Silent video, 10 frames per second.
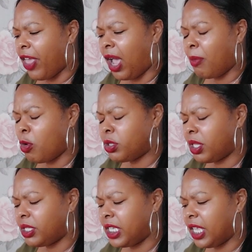I'm
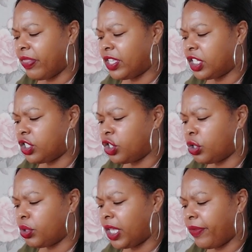also seeing this is
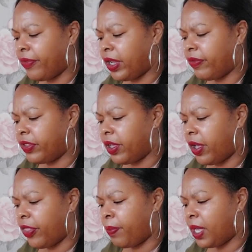you give love to
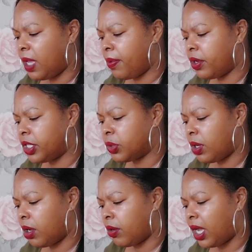other people as
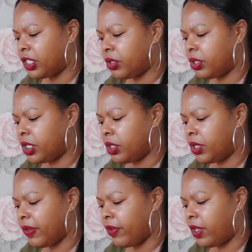well. I do see you
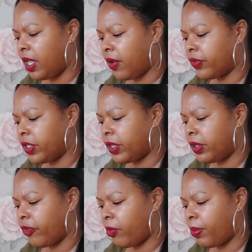giving love to
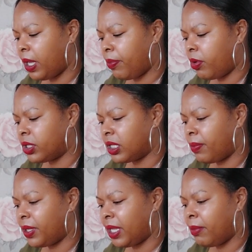different people, and
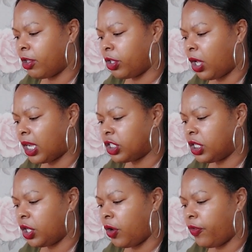somebody could
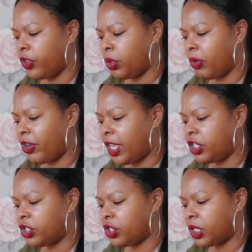actually offer you a
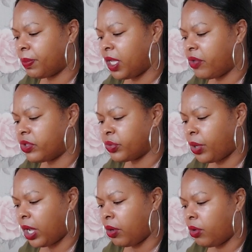relationship here as
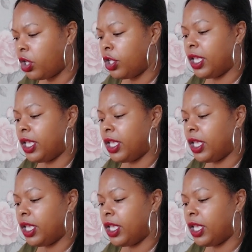well.